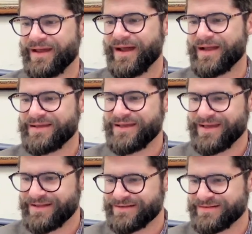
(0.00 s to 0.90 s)

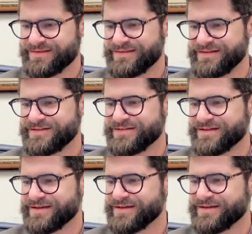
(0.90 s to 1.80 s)
Again, since
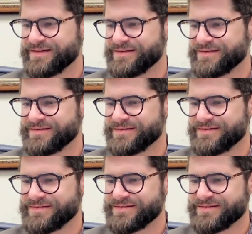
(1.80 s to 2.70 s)

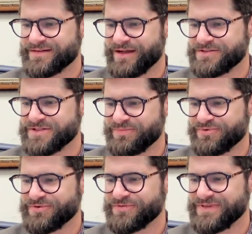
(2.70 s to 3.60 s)
such a
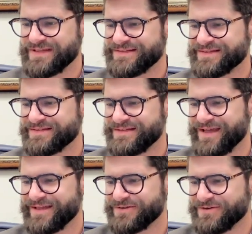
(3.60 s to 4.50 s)
proof needs a
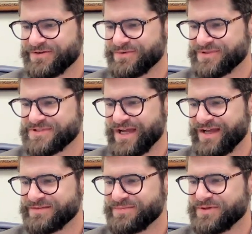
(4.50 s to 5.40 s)
standard which
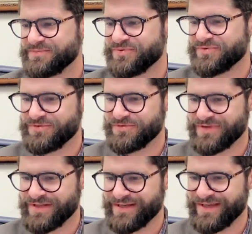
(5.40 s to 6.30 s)
has been
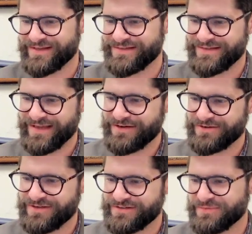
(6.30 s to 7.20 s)
proven, and a
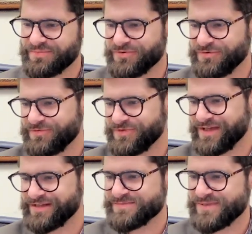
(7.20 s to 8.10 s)
standard needs a proof which
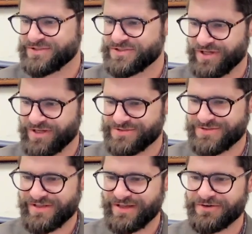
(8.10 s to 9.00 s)
has been
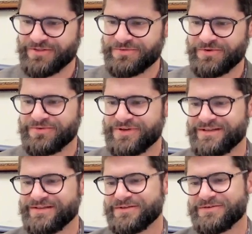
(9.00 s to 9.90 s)
judged, they are thrown
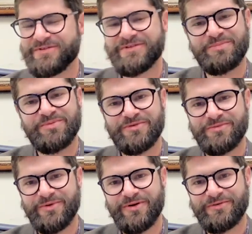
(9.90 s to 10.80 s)
into the reciprocal
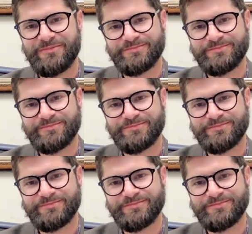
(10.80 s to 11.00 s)
mode.